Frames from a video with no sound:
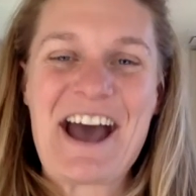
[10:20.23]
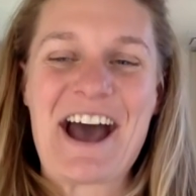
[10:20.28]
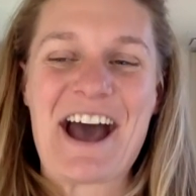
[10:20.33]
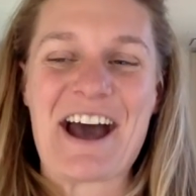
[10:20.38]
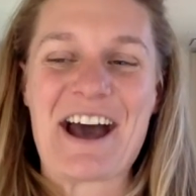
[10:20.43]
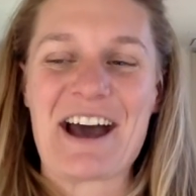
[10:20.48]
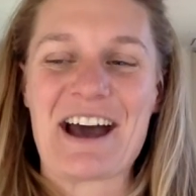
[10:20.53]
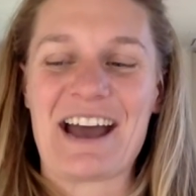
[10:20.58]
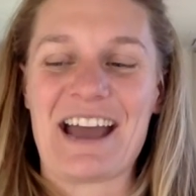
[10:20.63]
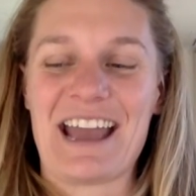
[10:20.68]

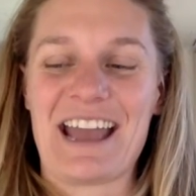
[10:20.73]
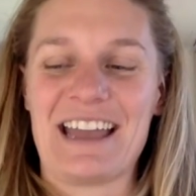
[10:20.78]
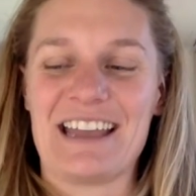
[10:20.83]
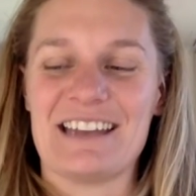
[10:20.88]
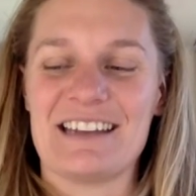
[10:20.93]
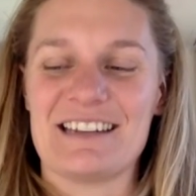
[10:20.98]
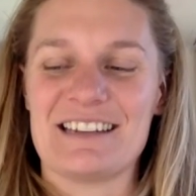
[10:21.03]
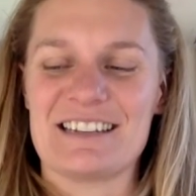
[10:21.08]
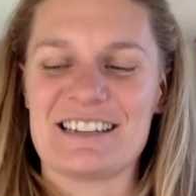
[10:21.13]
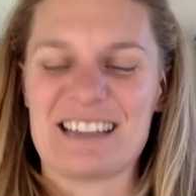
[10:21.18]

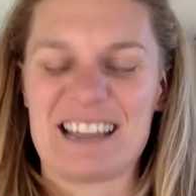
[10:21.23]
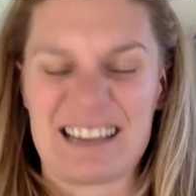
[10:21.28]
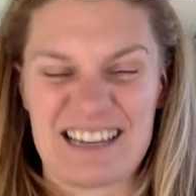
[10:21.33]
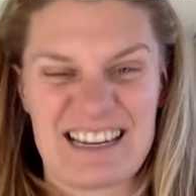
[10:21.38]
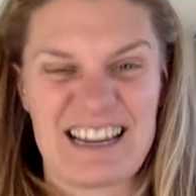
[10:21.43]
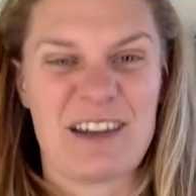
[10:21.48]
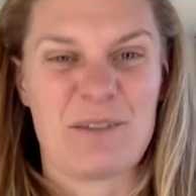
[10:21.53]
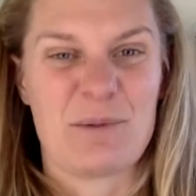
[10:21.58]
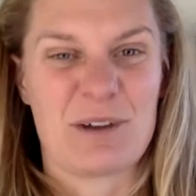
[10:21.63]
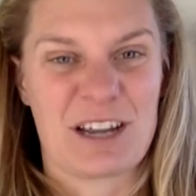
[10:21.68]
And
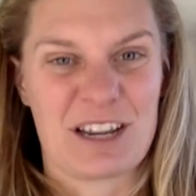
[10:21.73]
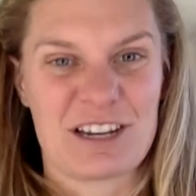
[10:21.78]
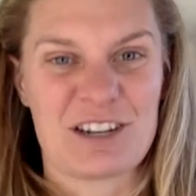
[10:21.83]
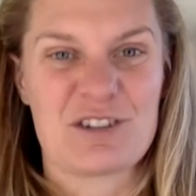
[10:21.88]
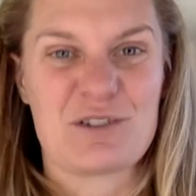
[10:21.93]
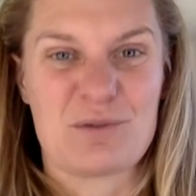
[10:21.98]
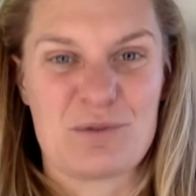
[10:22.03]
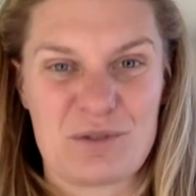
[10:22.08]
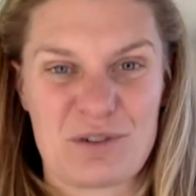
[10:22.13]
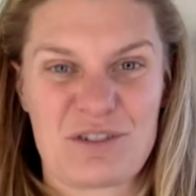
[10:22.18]
we're going to
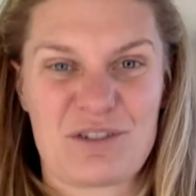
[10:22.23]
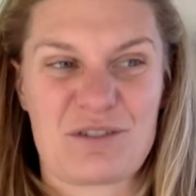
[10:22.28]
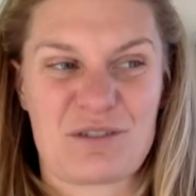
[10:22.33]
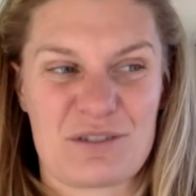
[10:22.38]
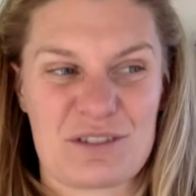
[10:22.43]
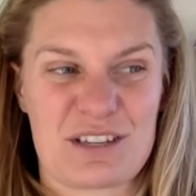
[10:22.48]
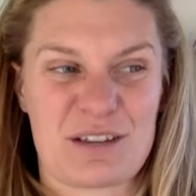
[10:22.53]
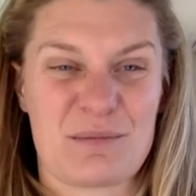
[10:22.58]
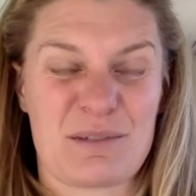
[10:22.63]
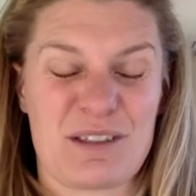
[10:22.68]
talk
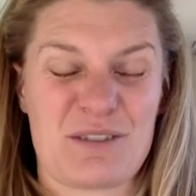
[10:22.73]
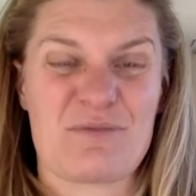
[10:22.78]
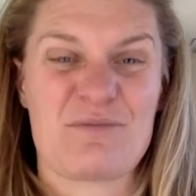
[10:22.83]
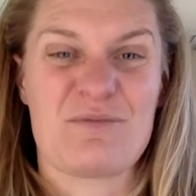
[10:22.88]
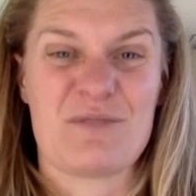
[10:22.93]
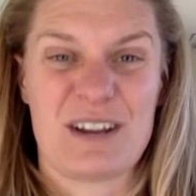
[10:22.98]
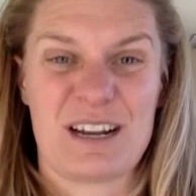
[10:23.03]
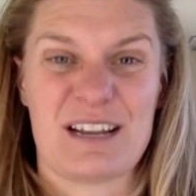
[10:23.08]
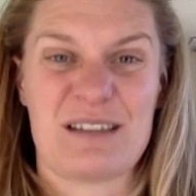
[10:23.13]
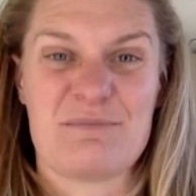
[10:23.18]
through some of the
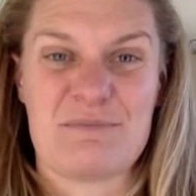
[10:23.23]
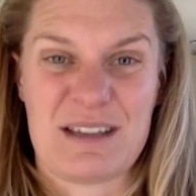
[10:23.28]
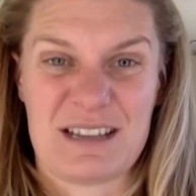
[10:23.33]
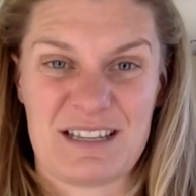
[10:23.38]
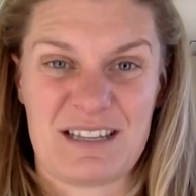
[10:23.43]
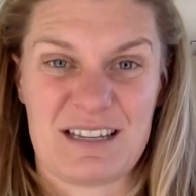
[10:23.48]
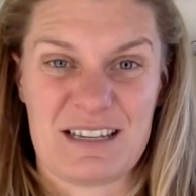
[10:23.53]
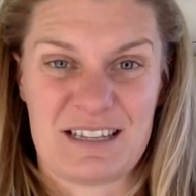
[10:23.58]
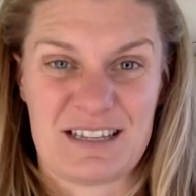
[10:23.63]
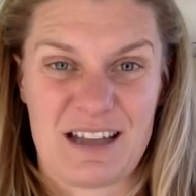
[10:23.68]
really
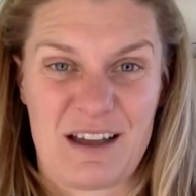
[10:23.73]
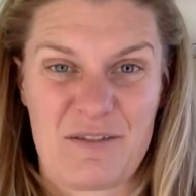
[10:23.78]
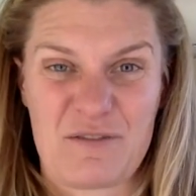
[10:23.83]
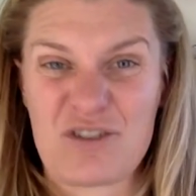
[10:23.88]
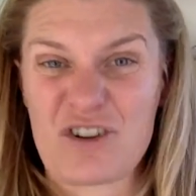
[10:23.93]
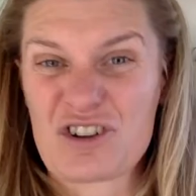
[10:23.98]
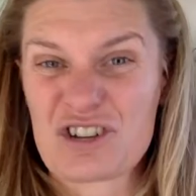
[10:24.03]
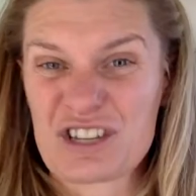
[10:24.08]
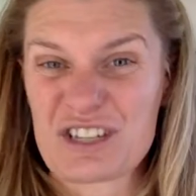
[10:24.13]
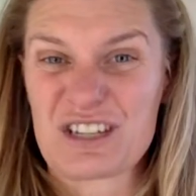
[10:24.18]
messy stuff,
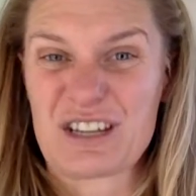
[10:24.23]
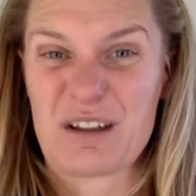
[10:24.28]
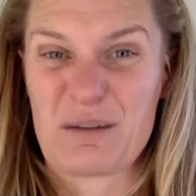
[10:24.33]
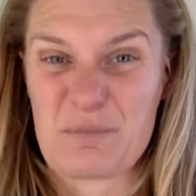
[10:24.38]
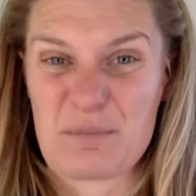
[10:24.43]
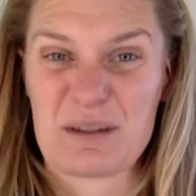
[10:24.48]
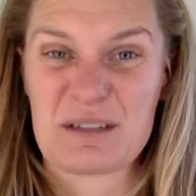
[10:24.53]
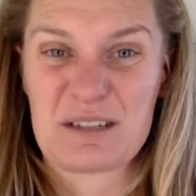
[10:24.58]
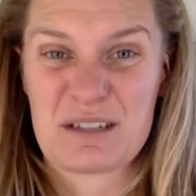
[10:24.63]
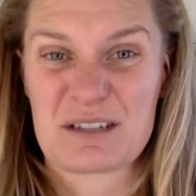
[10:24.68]
not just in a
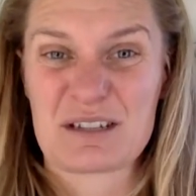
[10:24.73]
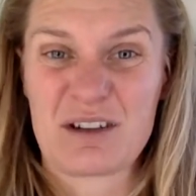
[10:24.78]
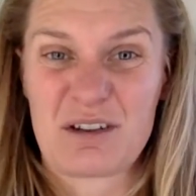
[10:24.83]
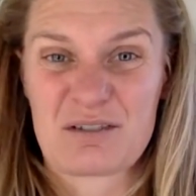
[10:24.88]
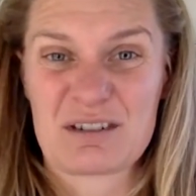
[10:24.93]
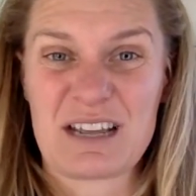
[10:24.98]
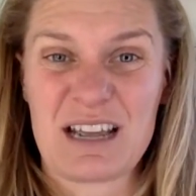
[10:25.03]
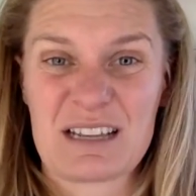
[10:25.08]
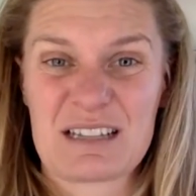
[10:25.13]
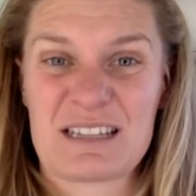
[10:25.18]
business
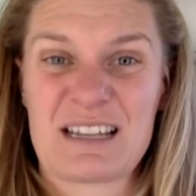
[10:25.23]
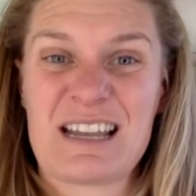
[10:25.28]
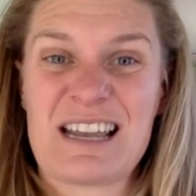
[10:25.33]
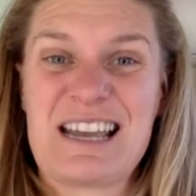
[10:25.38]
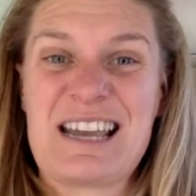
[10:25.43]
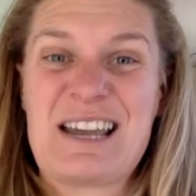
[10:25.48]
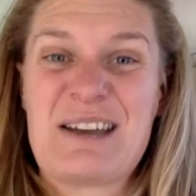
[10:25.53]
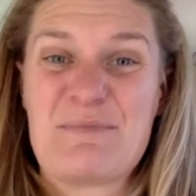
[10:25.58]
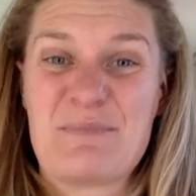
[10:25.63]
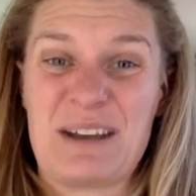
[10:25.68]
context,
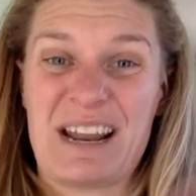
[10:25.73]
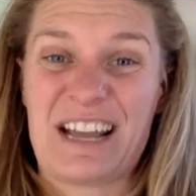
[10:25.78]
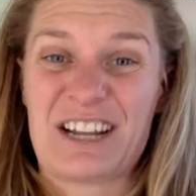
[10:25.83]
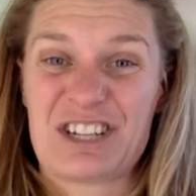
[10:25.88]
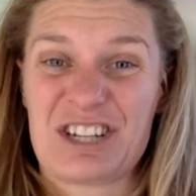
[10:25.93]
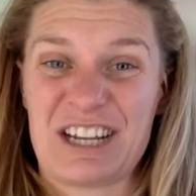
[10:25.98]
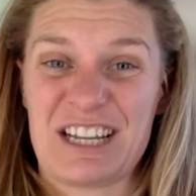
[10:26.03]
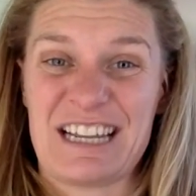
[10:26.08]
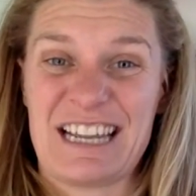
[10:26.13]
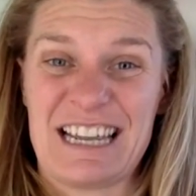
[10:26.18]
but
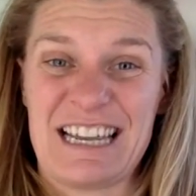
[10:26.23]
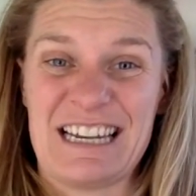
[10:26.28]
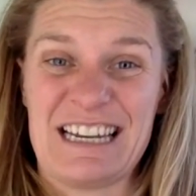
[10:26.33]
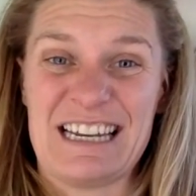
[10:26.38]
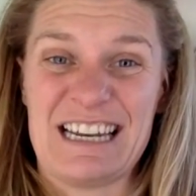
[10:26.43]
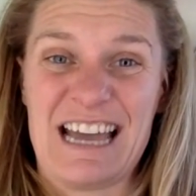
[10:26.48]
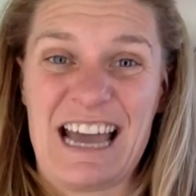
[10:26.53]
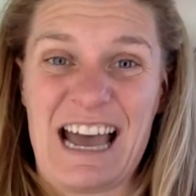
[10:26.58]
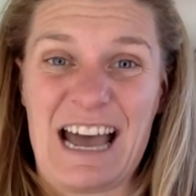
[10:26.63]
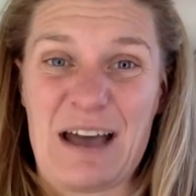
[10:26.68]
actually
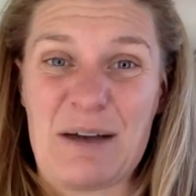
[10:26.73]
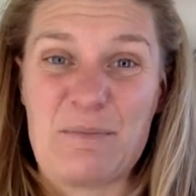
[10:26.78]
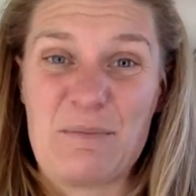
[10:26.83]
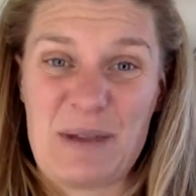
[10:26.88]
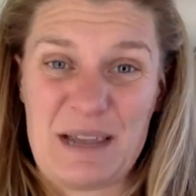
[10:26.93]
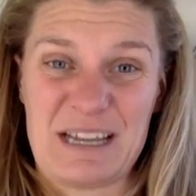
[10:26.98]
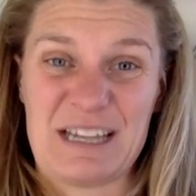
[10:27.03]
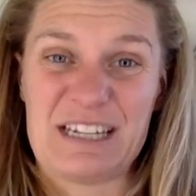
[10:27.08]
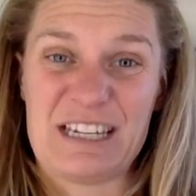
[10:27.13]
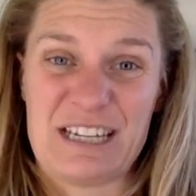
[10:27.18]
in
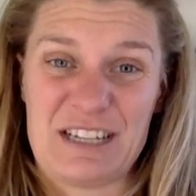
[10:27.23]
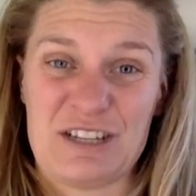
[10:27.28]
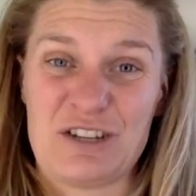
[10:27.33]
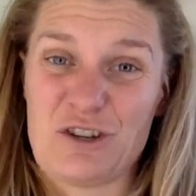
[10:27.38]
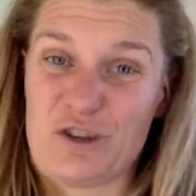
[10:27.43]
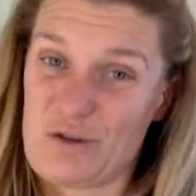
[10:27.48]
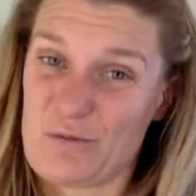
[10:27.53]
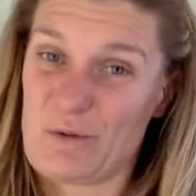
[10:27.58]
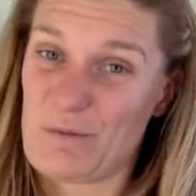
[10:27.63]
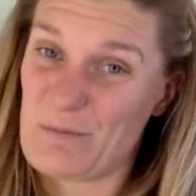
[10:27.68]
being a
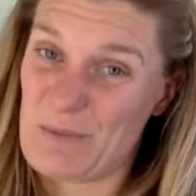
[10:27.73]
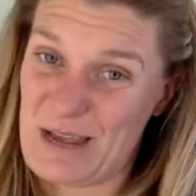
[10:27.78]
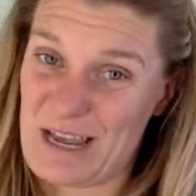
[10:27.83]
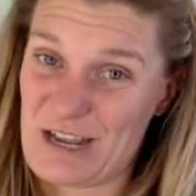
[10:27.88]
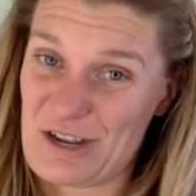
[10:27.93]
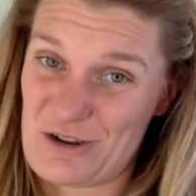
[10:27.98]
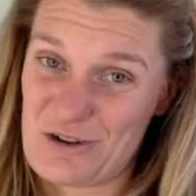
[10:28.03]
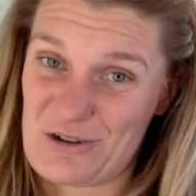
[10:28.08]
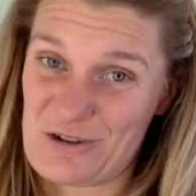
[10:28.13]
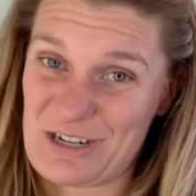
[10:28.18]
decent human
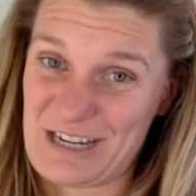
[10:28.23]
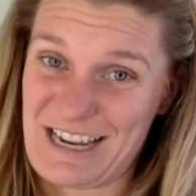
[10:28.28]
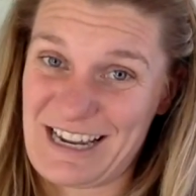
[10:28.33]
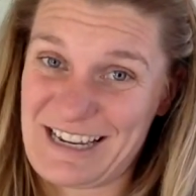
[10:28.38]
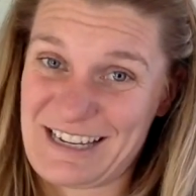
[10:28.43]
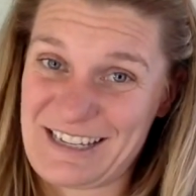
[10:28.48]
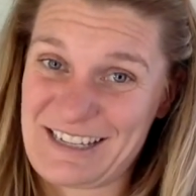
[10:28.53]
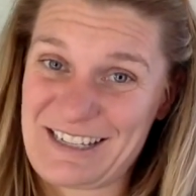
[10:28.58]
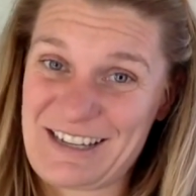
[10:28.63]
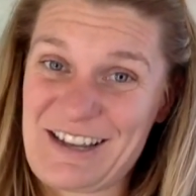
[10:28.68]
being
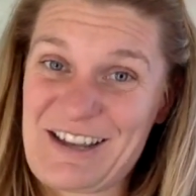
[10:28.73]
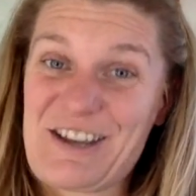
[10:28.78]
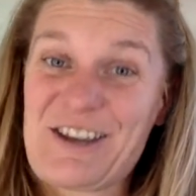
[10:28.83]
context.